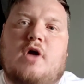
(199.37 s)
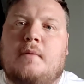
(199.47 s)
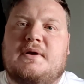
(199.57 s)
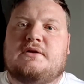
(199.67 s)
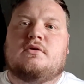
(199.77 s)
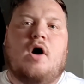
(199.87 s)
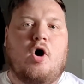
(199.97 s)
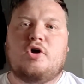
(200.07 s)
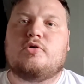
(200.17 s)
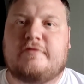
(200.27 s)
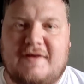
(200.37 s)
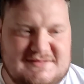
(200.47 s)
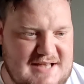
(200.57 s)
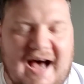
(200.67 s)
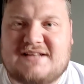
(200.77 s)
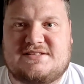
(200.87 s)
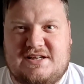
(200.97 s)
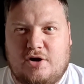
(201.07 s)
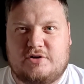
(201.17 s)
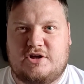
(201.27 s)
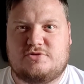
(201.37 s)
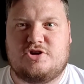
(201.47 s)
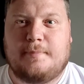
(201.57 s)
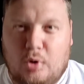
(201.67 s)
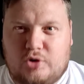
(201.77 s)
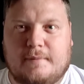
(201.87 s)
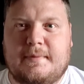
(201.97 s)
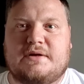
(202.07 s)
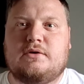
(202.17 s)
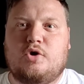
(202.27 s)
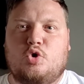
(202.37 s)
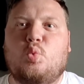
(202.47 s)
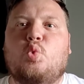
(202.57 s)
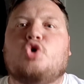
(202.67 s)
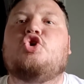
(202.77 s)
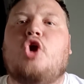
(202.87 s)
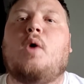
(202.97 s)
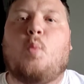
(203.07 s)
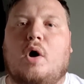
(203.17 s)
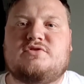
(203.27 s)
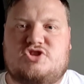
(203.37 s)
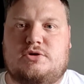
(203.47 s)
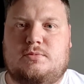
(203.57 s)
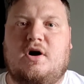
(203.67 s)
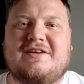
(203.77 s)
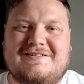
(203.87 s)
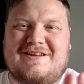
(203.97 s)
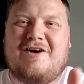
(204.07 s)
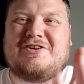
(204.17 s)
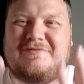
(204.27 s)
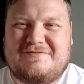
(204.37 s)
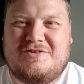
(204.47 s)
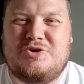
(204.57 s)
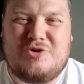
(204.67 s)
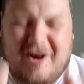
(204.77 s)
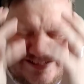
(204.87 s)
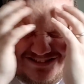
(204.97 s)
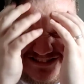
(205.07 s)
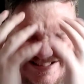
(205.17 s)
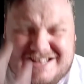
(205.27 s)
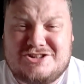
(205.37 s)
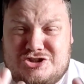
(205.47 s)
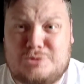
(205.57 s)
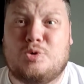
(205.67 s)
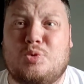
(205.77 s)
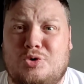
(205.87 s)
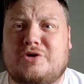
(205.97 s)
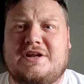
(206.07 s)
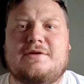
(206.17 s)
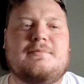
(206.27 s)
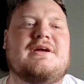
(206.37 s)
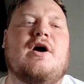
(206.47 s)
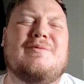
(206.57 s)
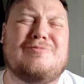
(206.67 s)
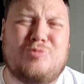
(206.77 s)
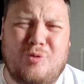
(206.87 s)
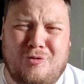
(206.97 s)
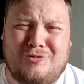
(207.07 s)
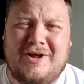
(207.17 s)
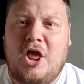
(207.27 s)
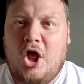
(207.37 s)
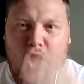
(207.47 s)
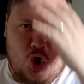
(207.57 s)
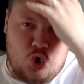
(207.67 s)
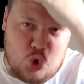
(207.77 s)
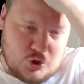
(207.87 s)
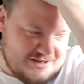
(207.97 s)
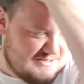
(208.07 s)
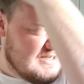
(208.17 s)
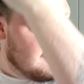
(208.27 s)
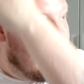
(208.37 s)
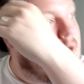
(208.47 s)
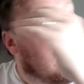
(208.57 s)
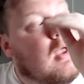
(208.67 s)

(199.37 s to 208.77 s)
I mean, I look fantastic on YouTube. Look at me. Who would not want to? I can sense you all looking at me going, oh, look at him.